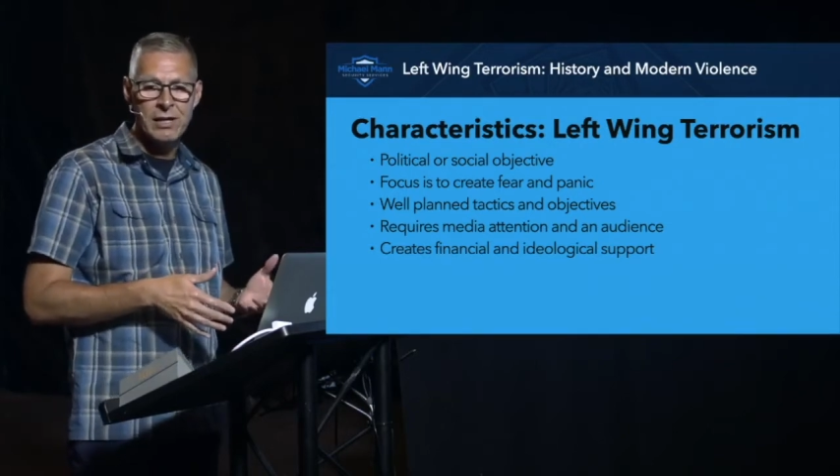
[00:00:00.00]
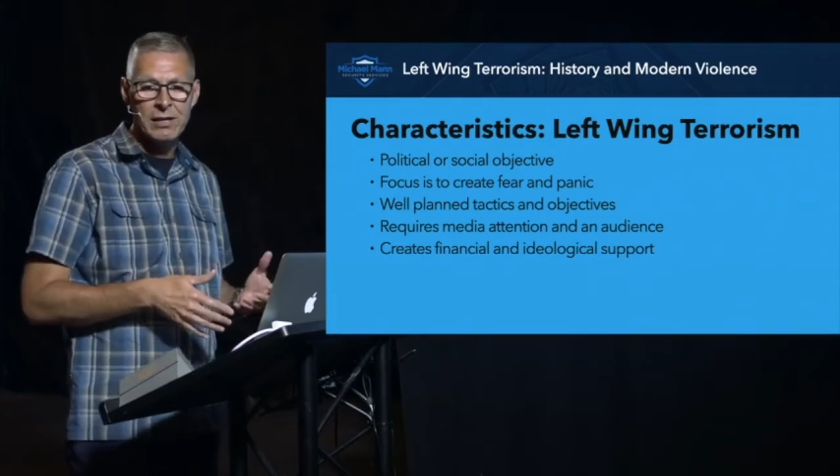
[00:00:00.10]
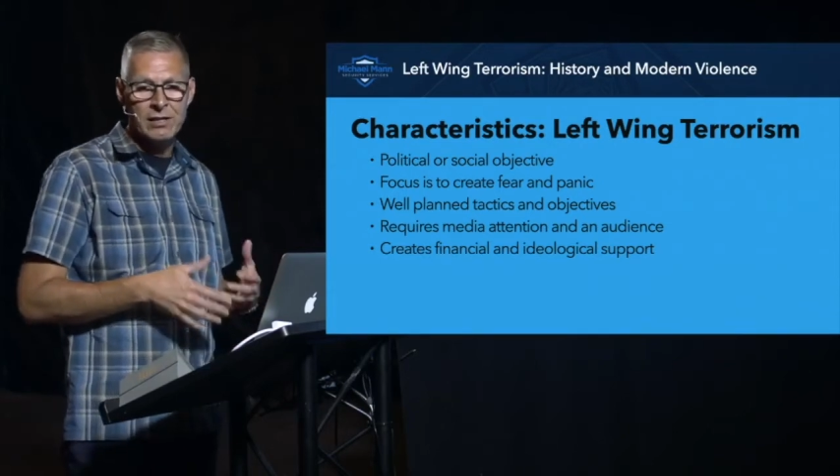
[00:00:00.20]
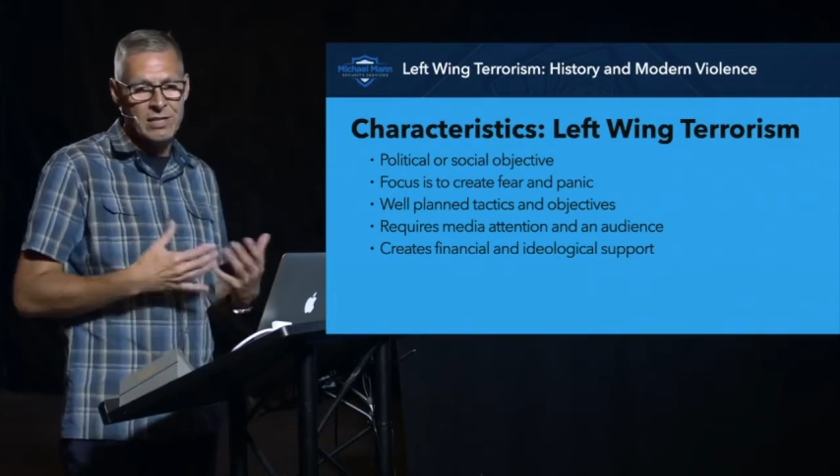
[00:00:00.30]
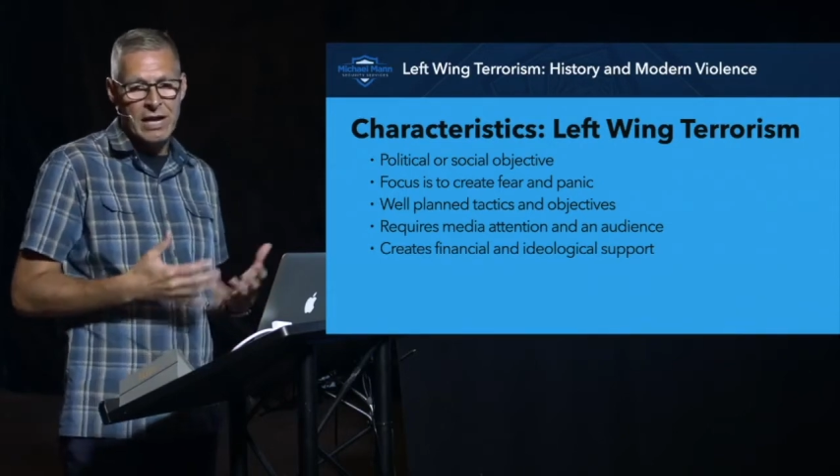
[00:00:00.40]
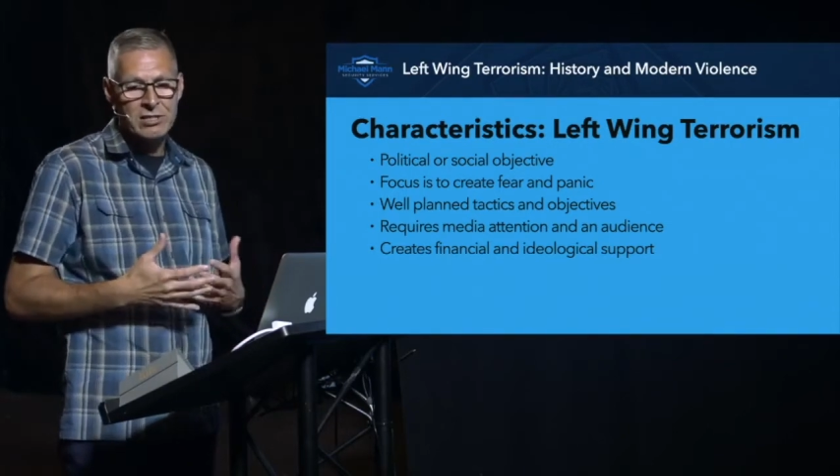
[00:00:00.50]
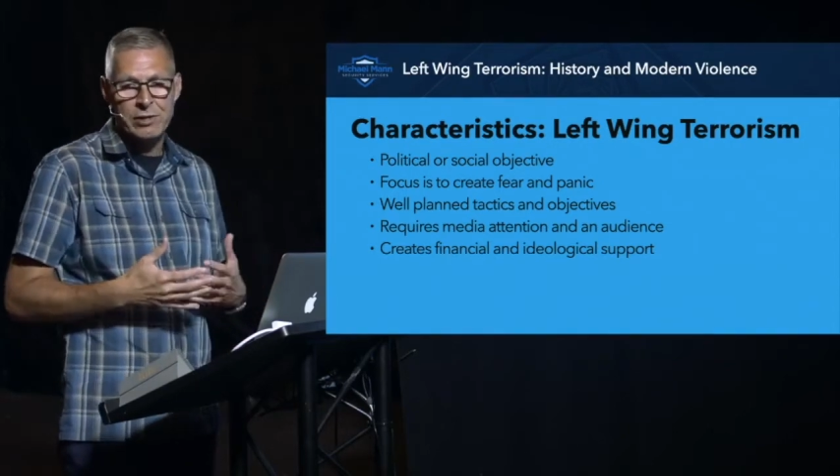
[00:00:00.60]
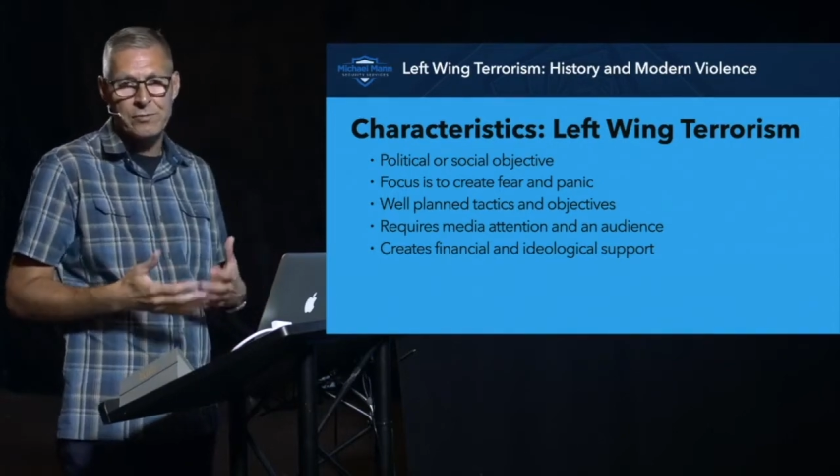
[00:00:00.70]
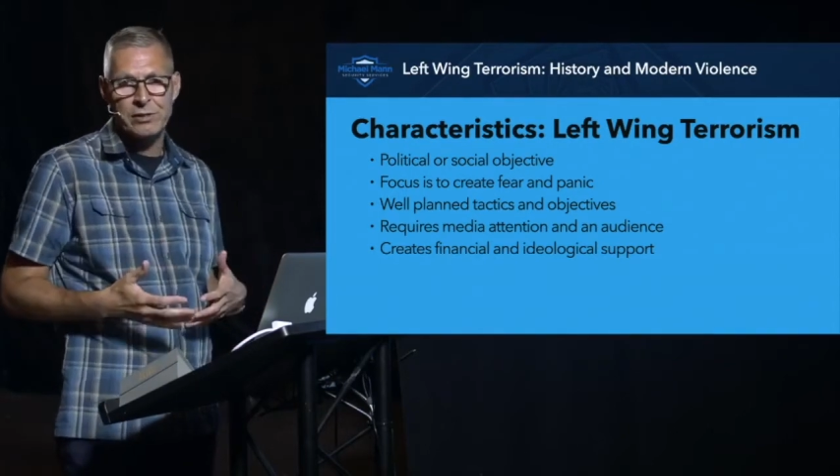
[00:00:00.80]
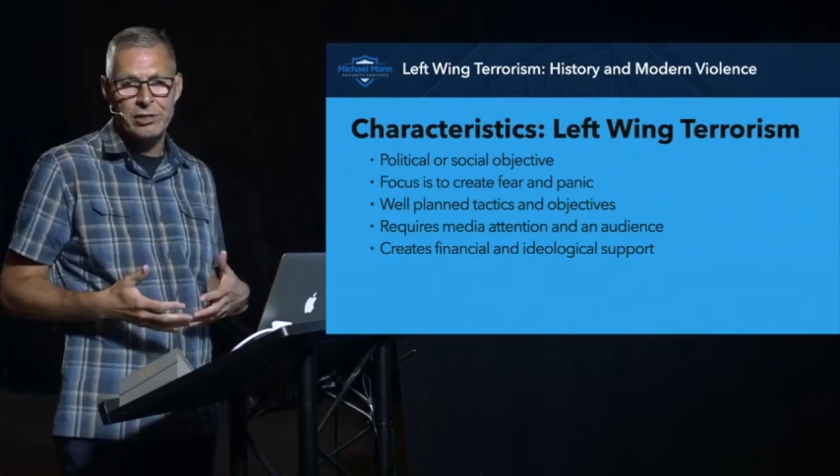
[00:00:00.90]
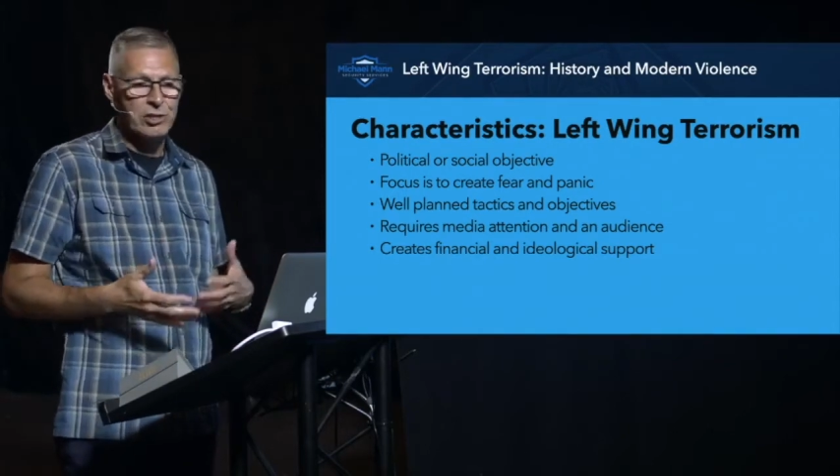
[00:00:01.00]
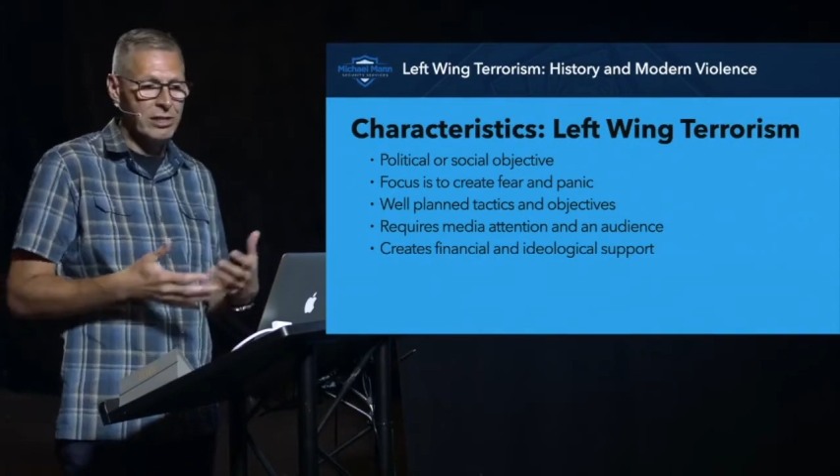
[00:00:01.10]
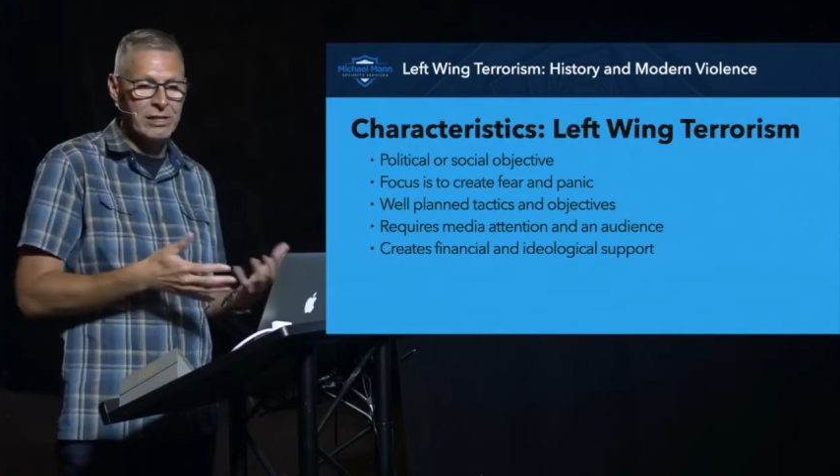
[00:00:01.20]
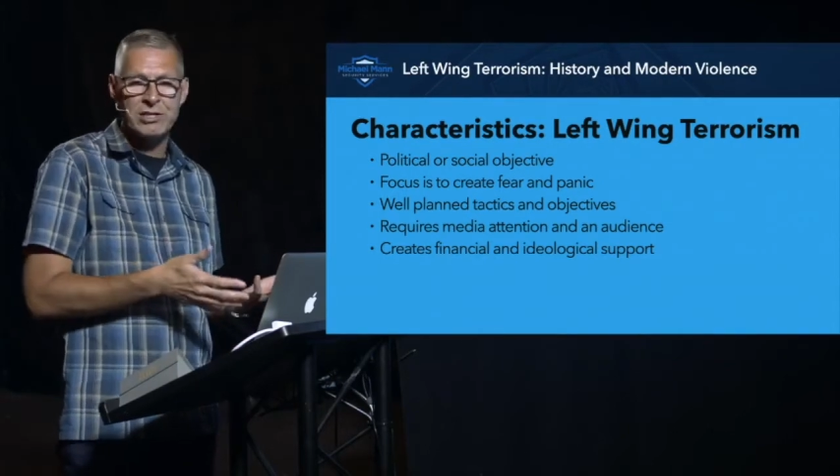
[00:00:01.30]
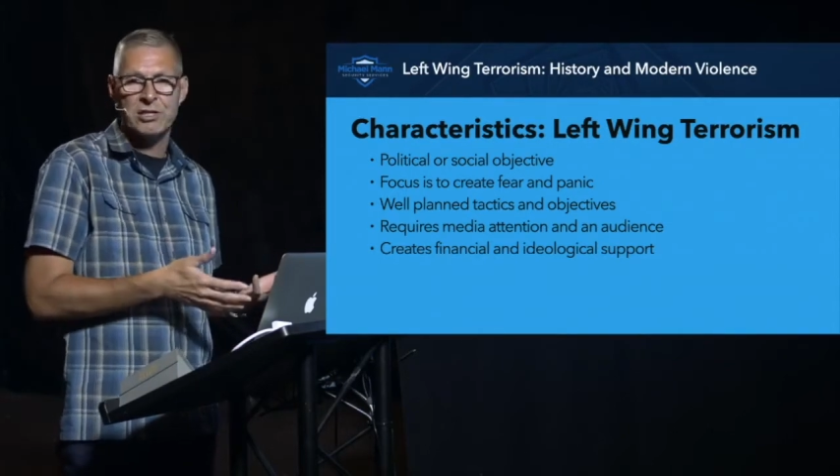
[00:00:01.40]
because actually religion
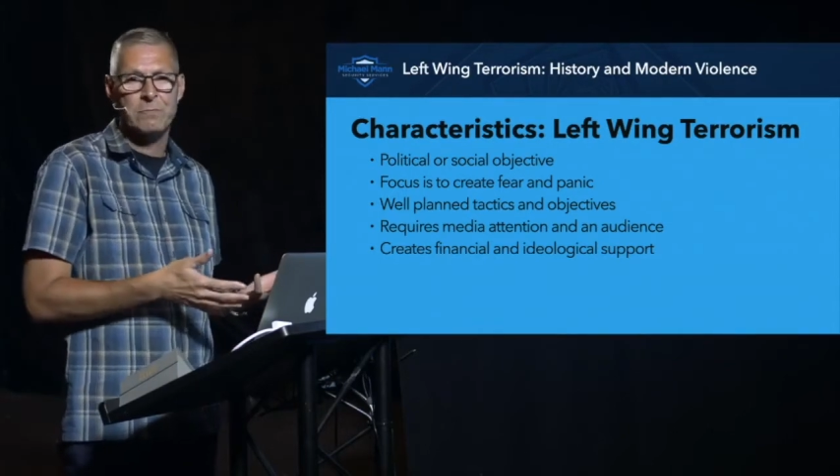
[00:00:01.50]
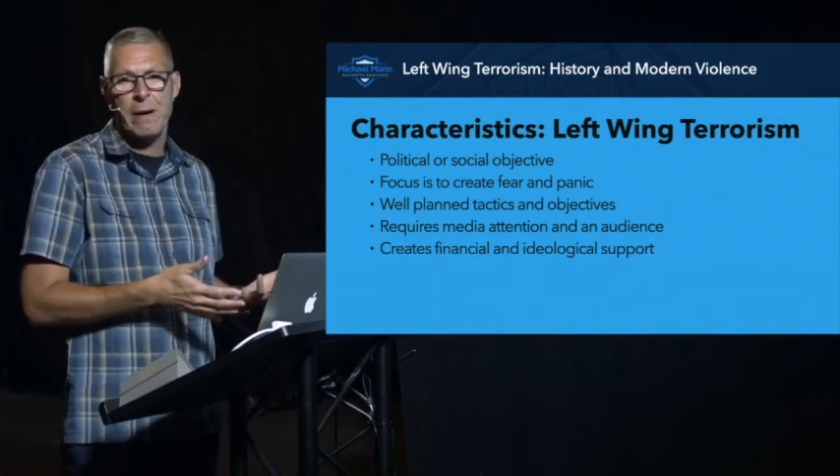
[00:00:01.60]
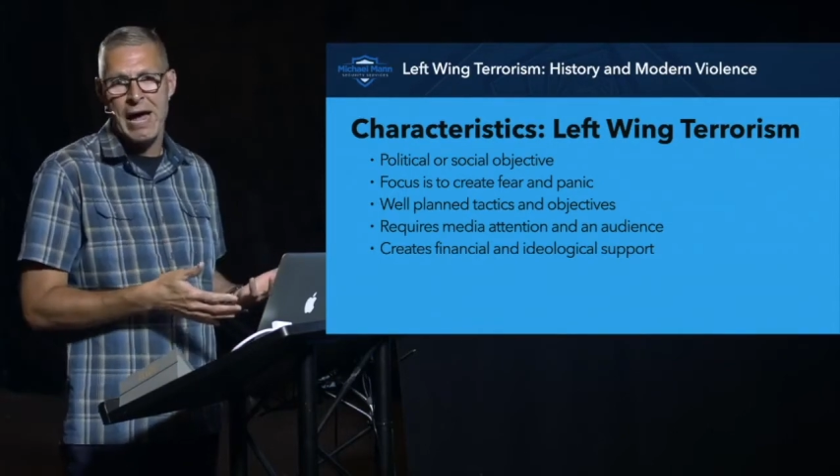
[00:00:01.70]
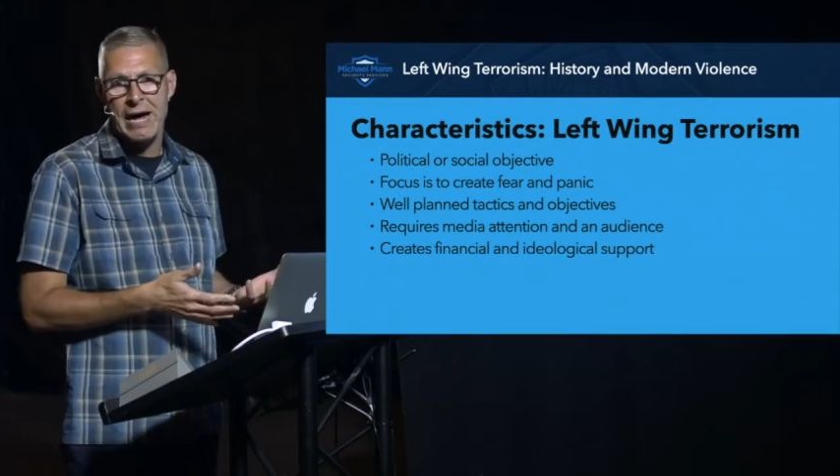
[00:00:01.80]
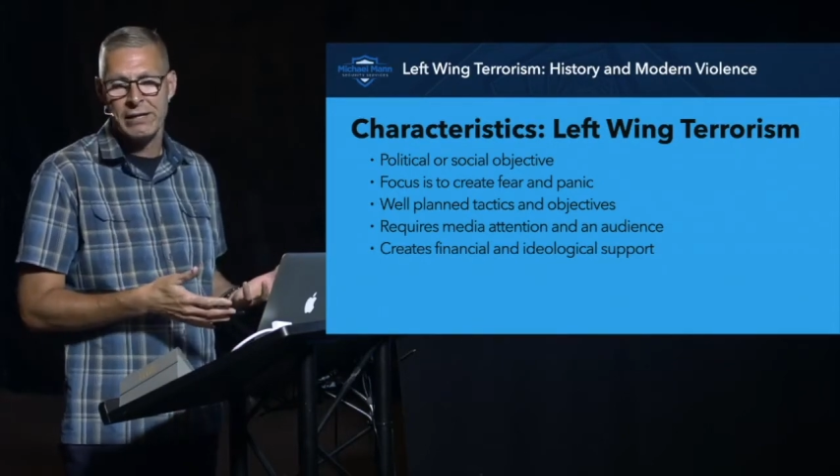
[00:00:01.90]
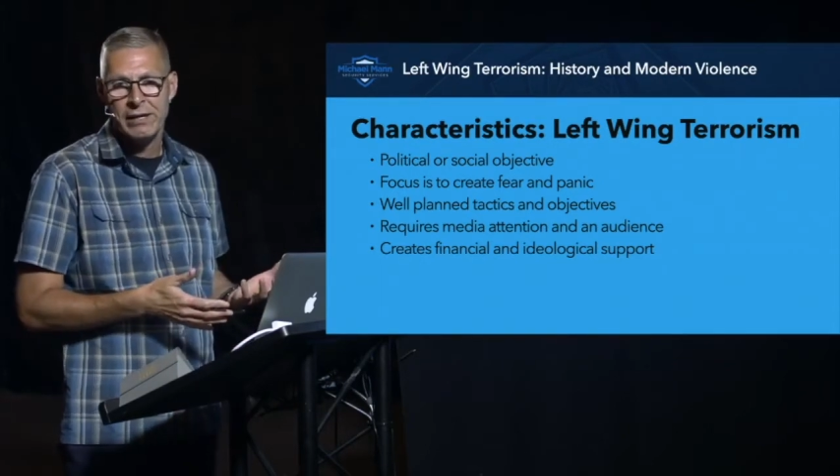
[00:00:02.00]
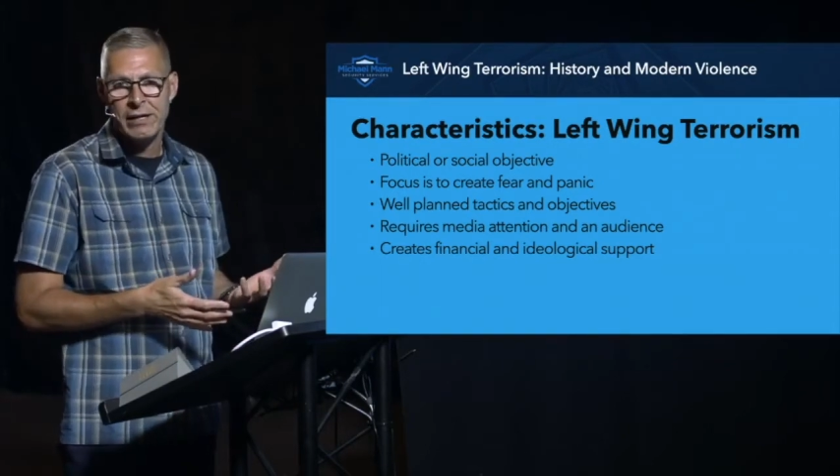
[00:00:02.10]
in this is bad.